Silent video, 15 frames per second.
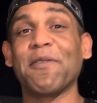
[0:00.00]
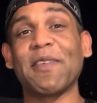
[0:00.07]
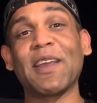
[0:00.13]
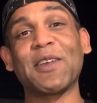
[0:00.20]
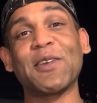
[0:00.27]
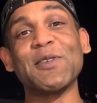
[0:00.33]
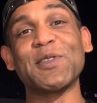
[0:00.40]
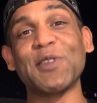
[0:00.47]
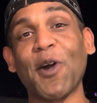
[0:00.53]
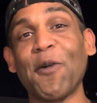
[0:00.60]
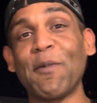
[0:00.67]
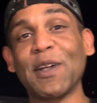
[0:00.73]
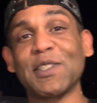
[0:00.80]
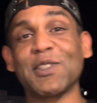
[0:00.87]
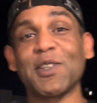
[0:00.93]
Thank you so
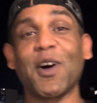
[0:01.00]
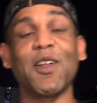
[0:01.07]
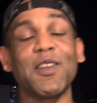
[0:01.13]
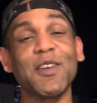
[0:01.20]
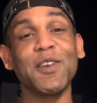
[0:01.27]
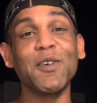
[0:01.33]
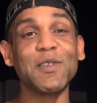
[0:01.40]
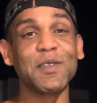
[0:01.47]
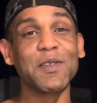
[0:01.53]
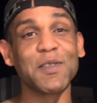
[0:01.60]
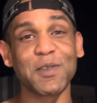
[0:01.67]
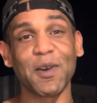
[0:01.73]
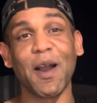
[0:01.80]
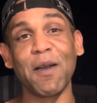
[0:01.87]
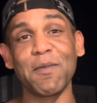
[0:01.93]
much to all the new
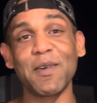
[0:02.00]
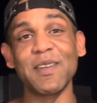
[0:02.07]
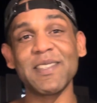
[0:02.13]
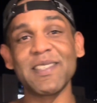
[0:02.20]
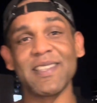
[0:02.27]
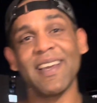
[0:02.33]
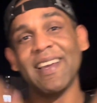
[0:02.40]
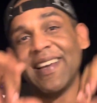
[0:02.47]
subscribers.